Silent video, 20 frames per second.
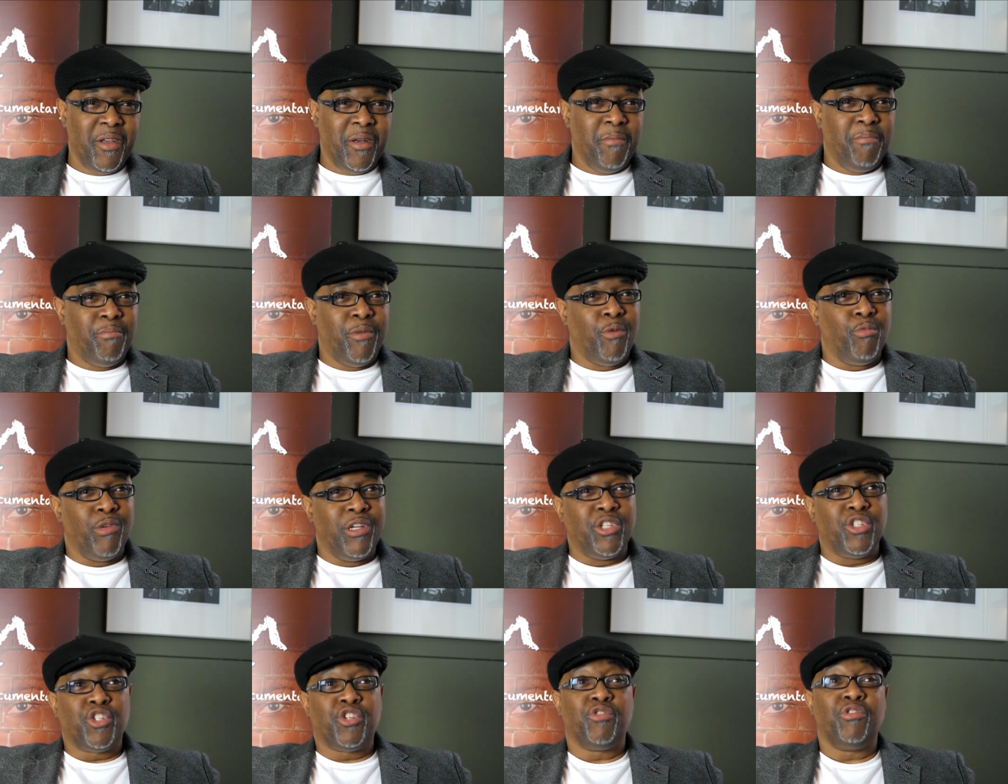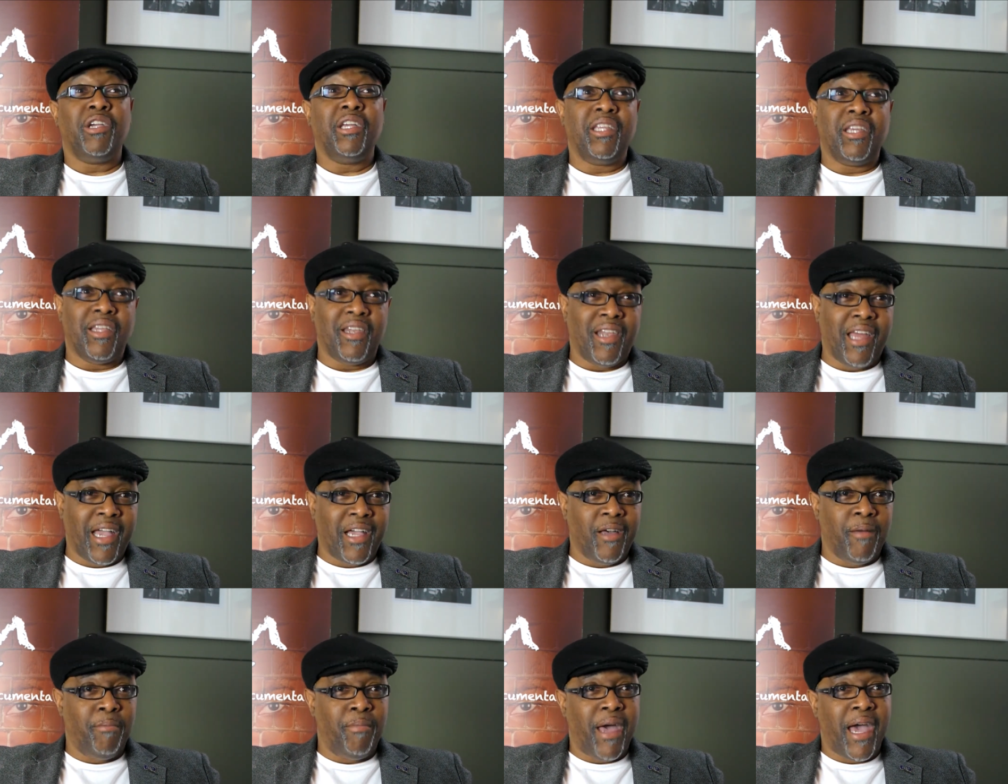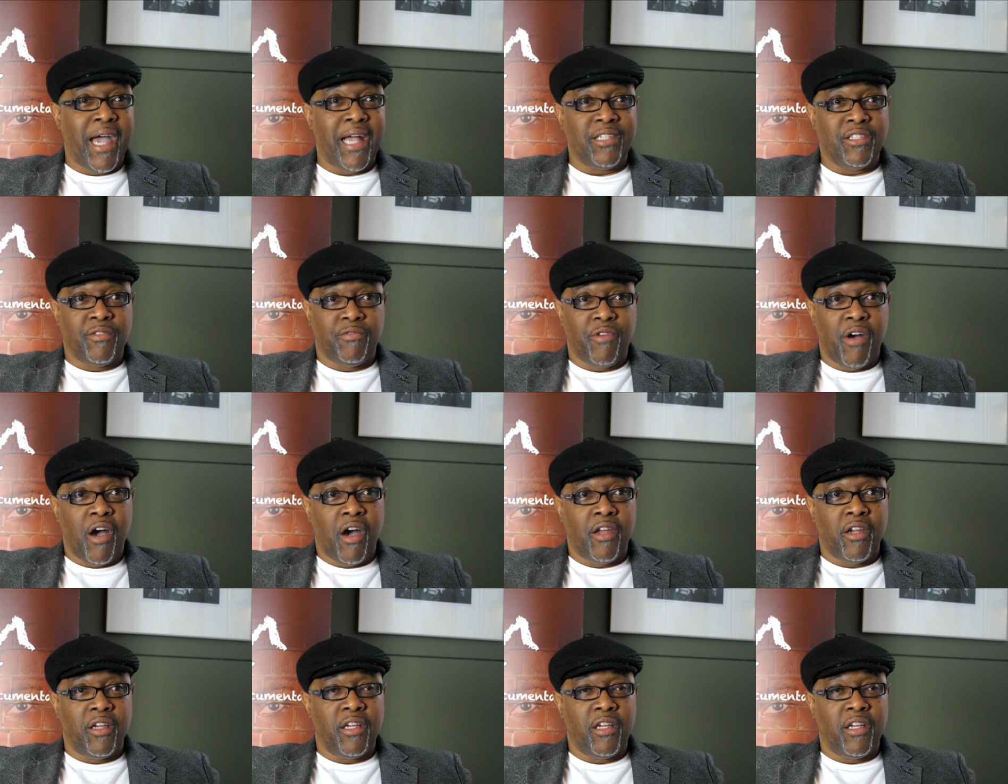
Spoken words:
But we treat it like a badge of honor.